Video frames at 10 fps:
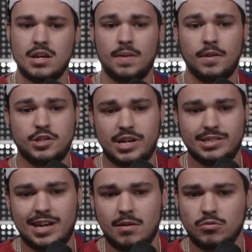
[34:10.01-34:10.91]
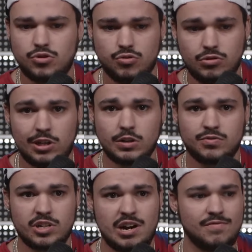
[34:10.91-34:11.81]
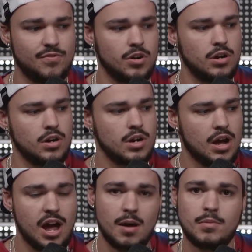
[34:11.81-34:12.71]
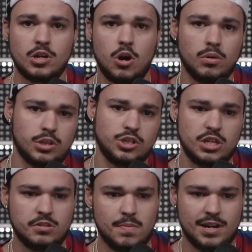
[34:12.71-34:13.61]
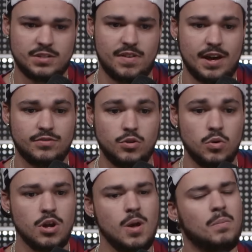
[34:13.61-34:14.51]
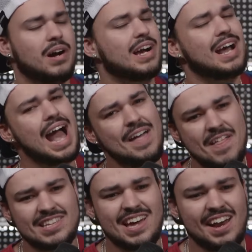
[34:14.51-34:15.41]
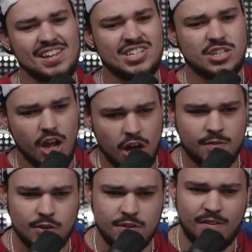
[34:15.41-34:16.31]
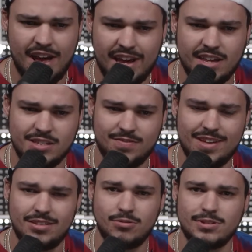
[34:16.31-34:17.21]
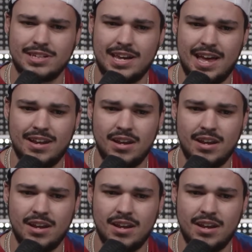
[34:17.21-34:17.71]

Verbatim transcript: The Jets game was too close for comfort. I'm going to go with the Chiefs minus 5 too. But God, that's got to suck for the Vikings if they lose again.